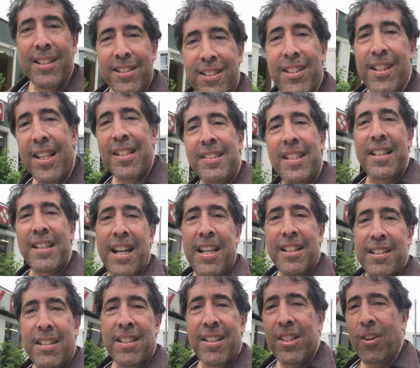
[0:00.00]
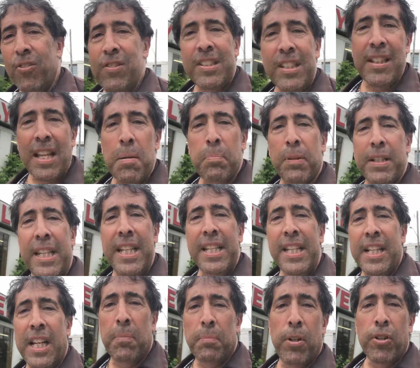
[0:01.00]
they say that you don't see
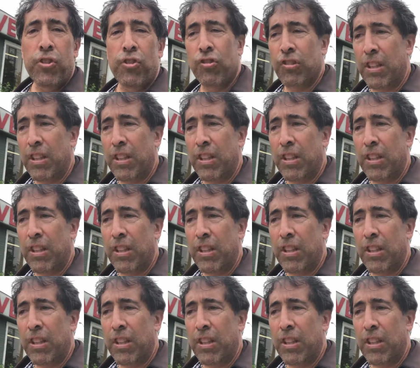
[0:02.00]
Lamborghini commercials,